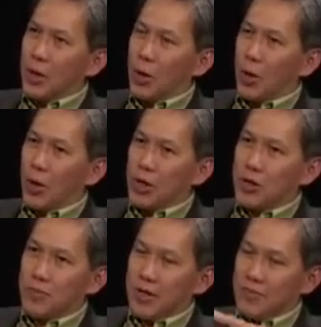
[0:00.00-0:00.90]
or it
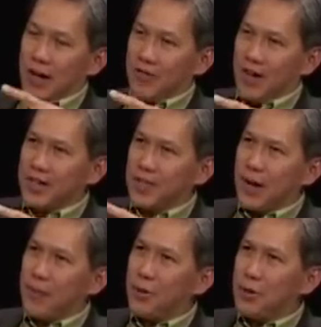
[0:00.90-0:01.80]
could be by various
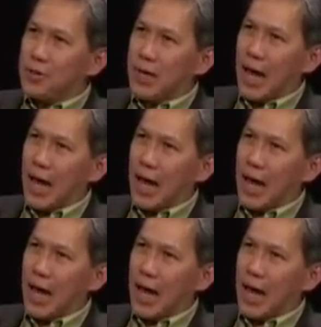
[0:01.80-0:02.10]
members?